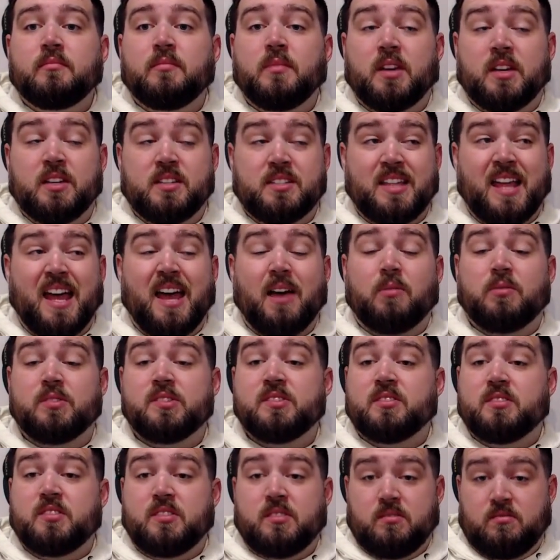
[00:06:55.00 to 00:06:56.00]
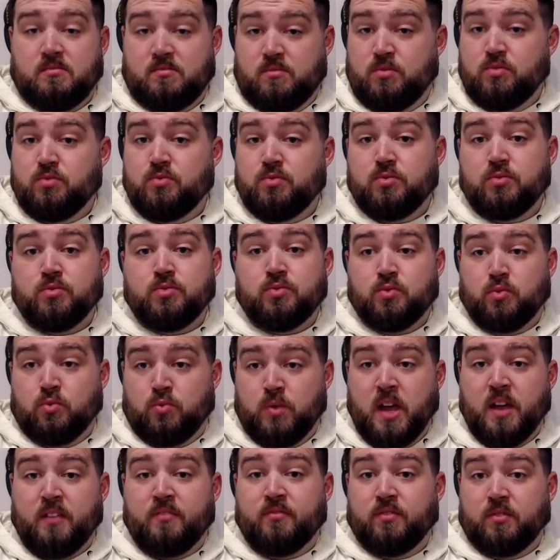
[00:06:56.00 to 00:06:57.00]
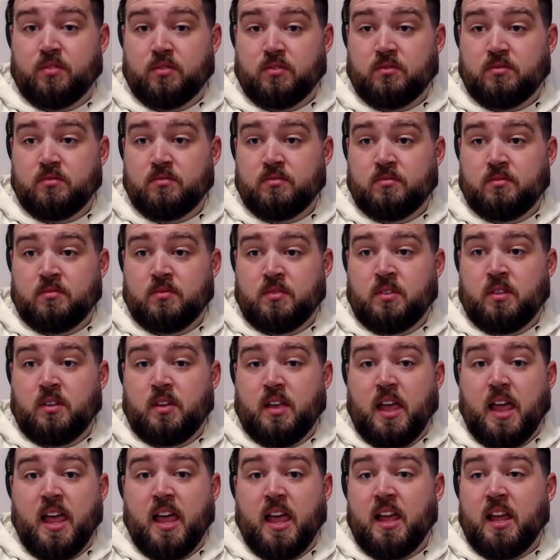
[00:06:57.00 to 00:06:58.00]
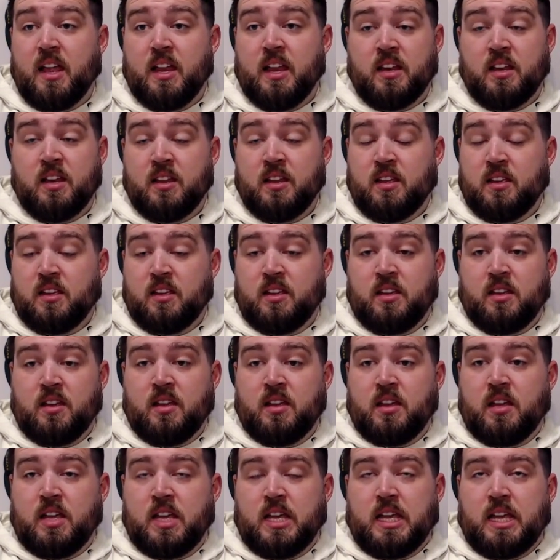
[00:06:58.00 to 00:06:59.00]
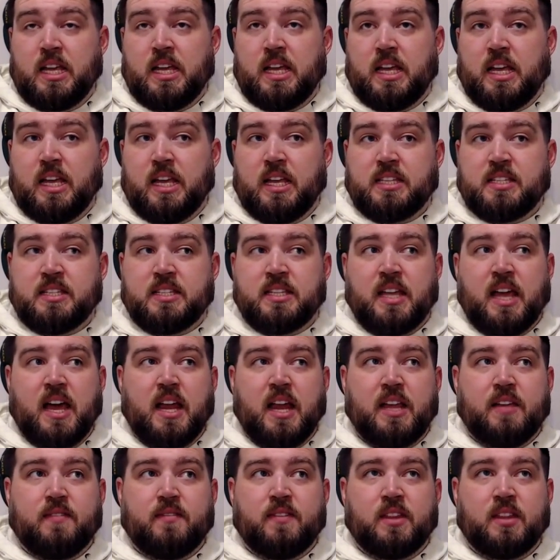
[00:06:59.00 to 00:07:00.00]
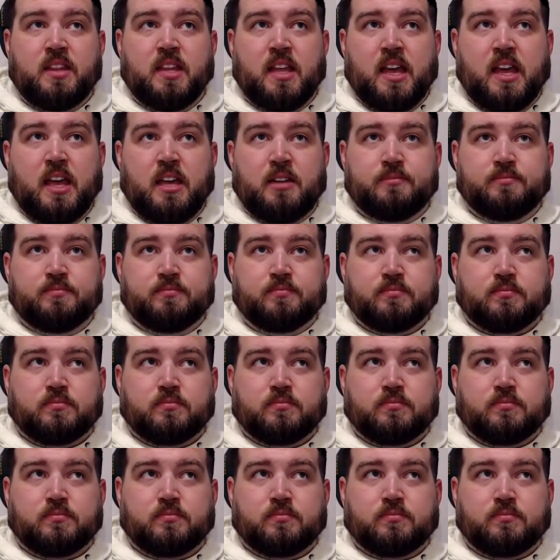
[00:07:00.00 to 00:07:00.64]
because that was dreadful. And it's not even that